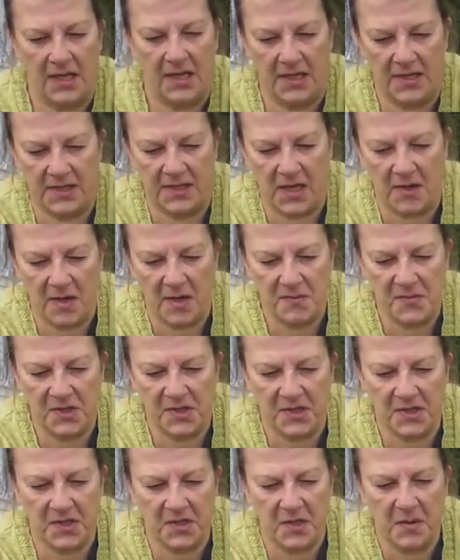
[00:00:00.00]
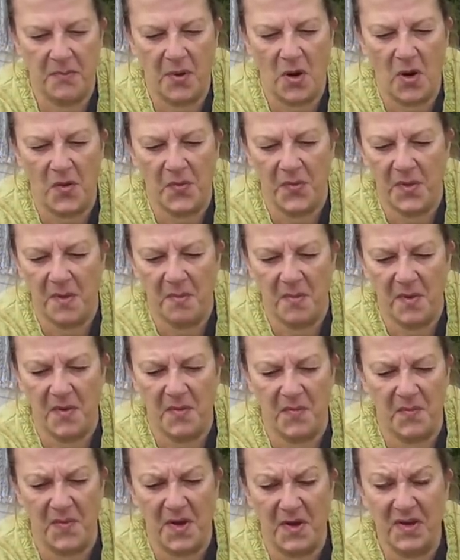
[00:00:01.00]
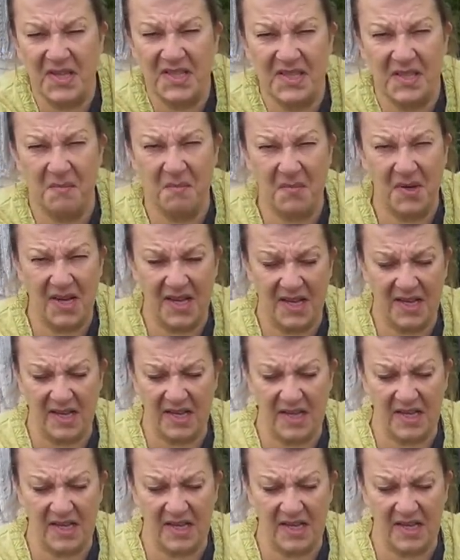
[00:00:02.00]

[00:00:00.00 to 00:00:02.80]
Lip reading: So I'm just gonna pop them very simply.